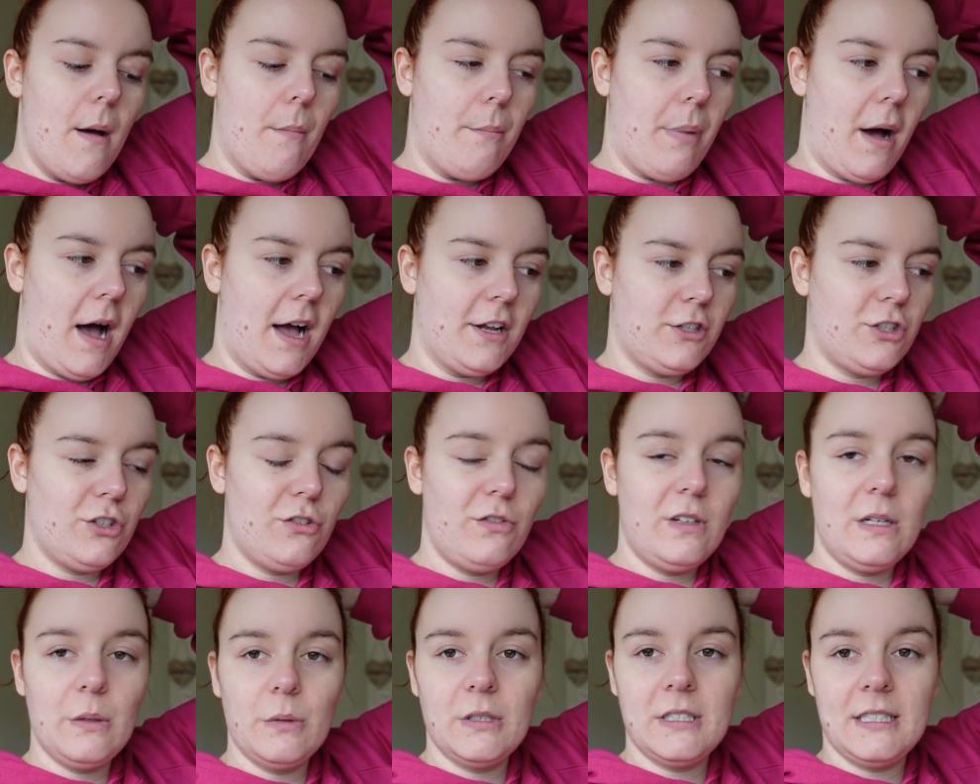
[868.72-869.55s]
But I do
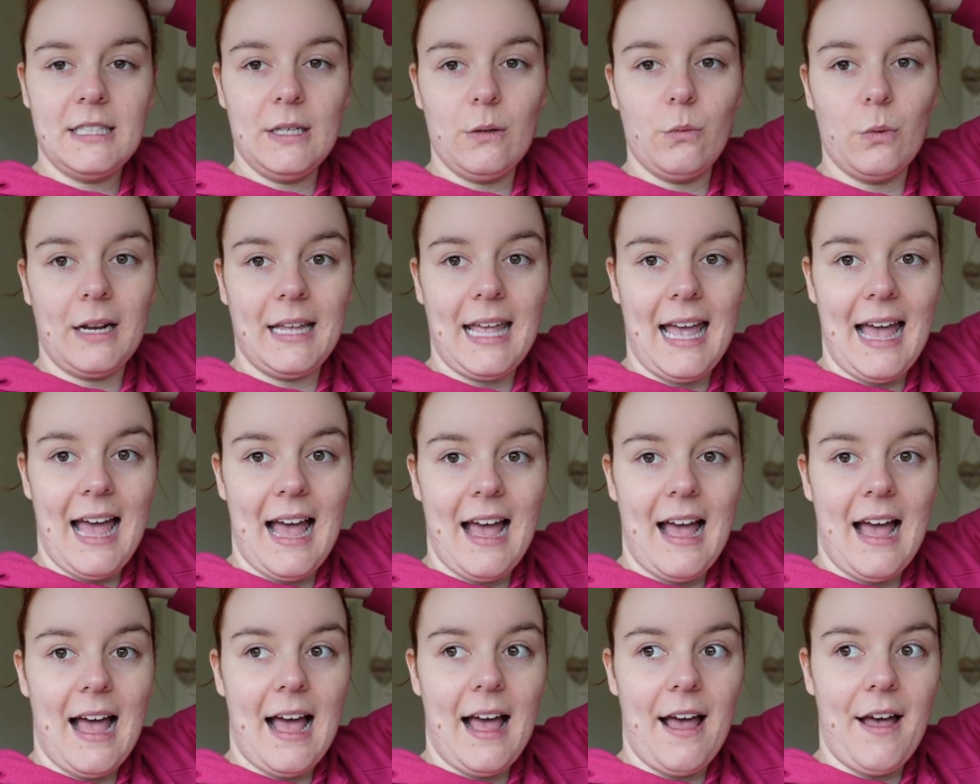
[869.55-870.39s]
really still want to
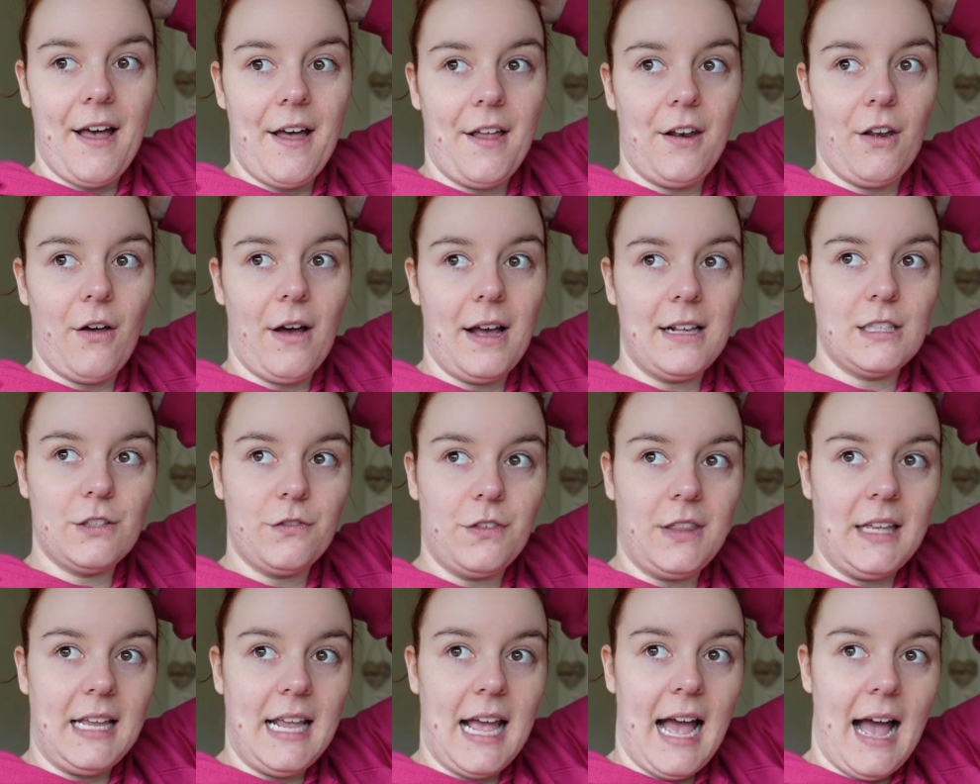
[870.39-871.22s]
get lights
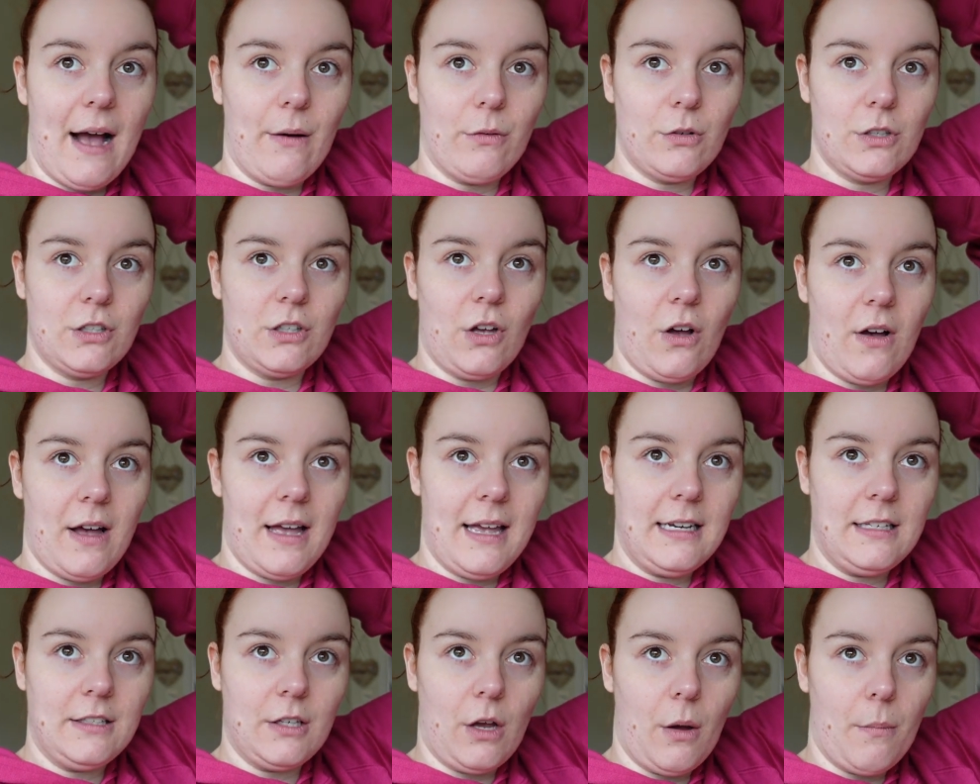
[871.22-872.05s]
for the
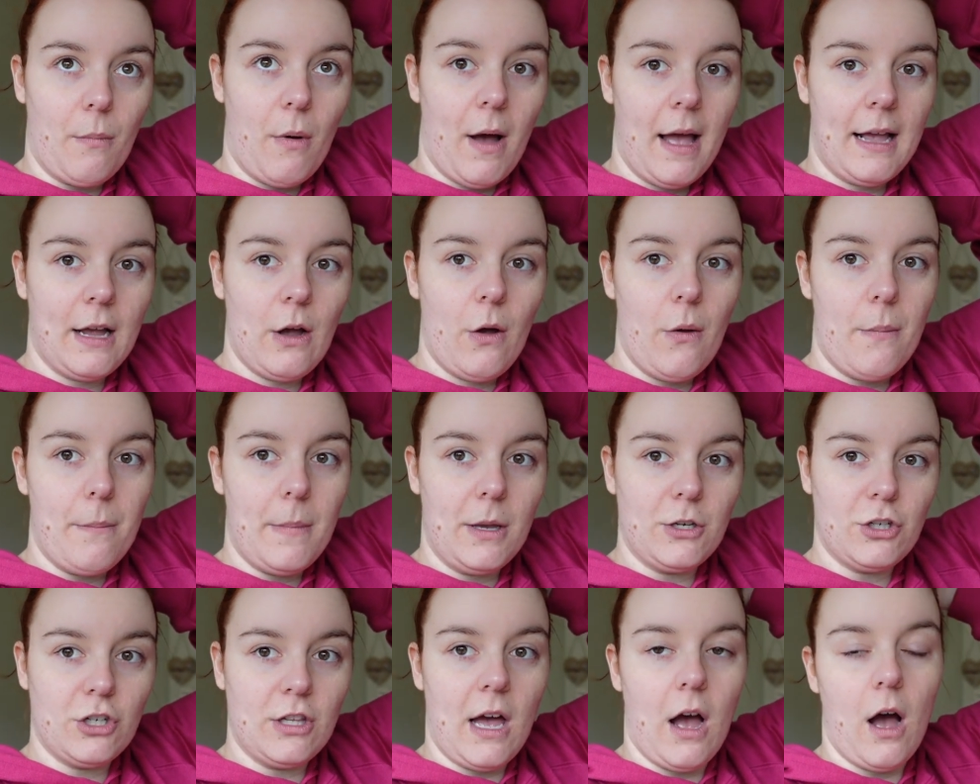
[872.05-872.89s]
outside. So I might go and
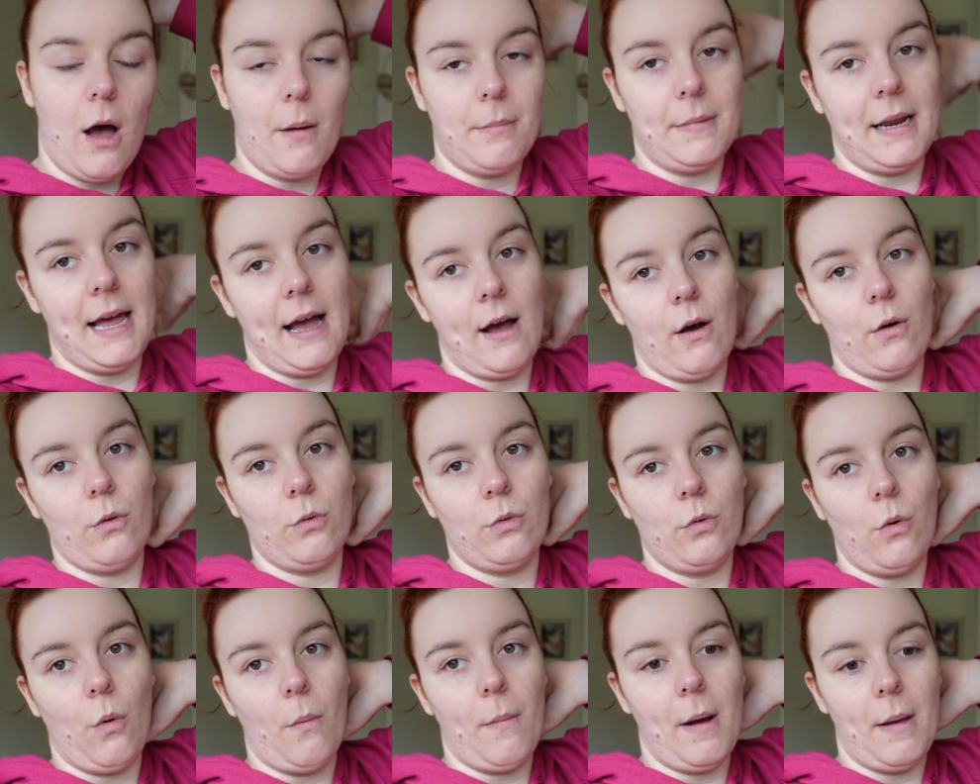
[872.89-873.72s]
measure that up
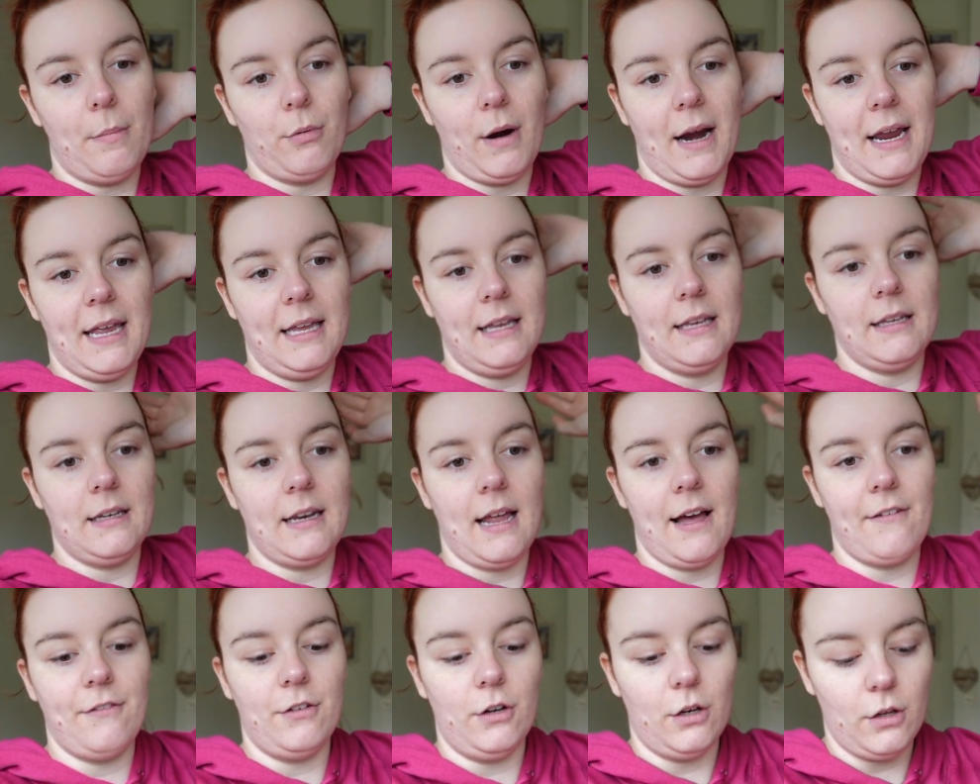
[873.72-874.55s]
now on my break and
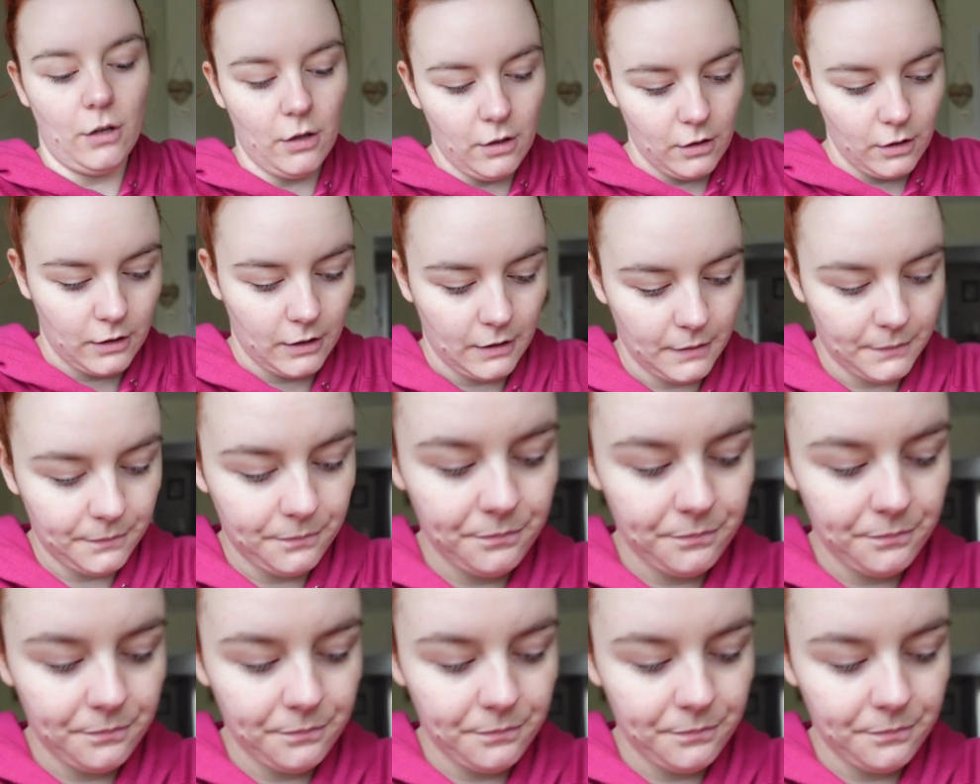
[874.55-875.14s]
have a look.